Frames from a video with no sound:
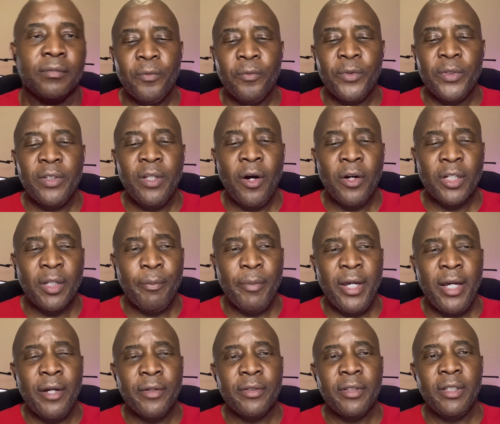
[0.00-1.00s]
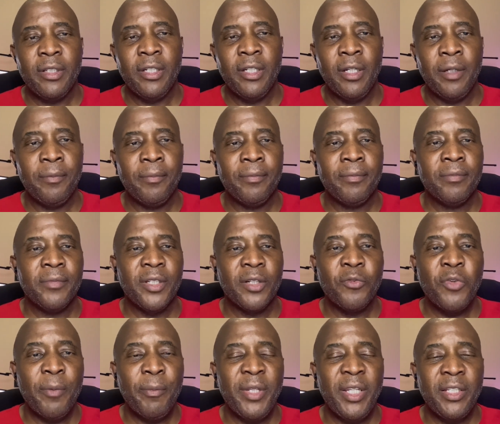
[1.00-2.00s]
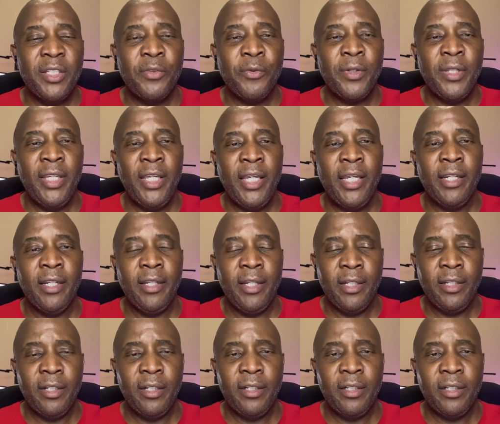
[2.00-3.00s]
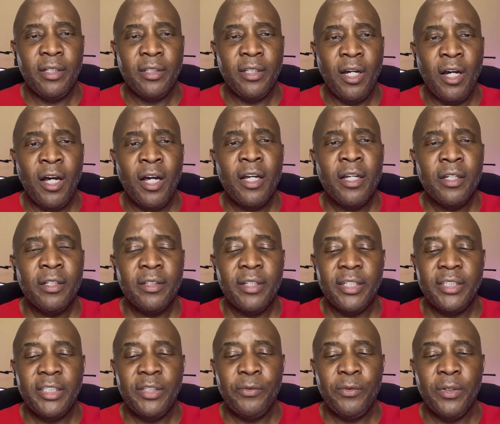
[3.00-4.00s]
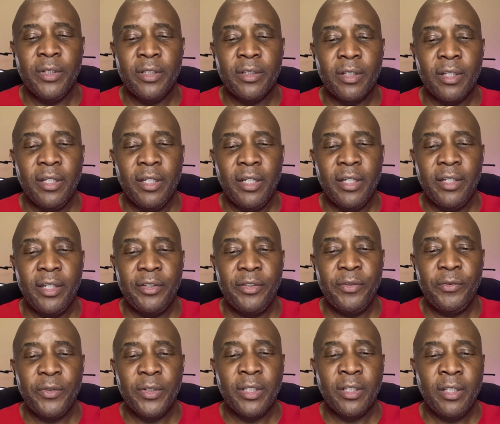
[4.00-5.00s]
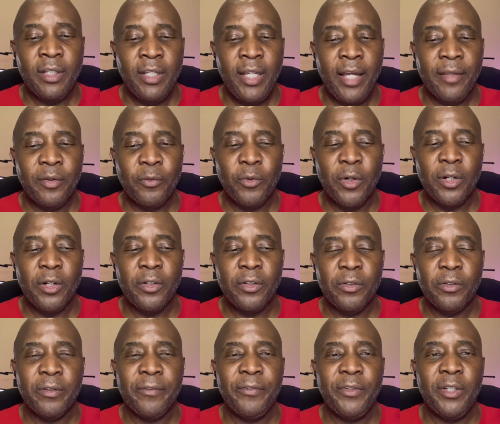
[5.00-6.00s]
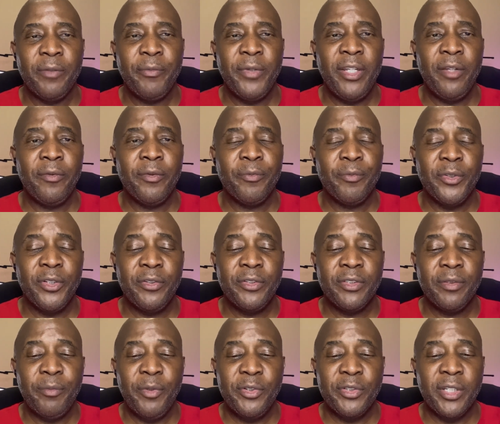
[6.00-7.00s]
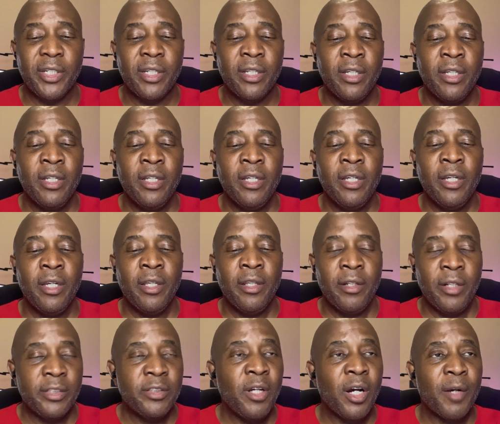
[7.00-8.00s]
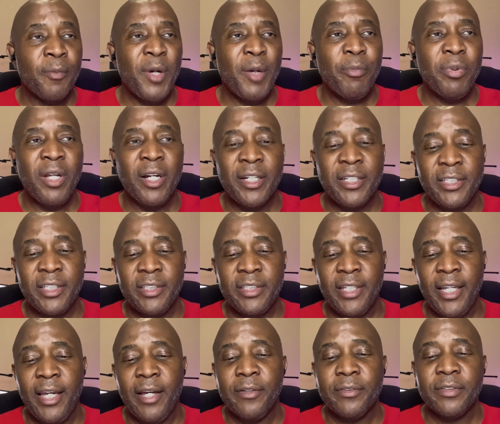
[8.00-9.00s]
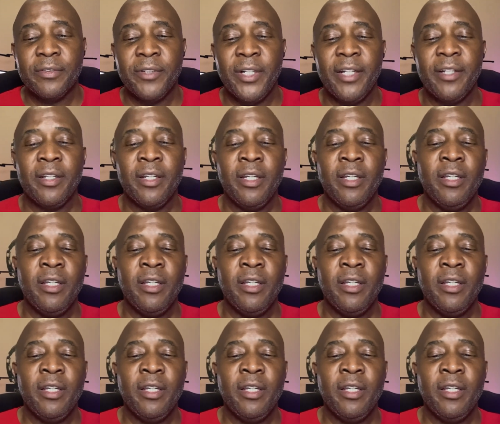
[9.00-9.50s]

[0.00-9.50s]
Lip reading: We talked about the equipment that you would need, and then the DAW that you would have to work on in order for you to be producing music. Let's talk about plugins and sounds, right?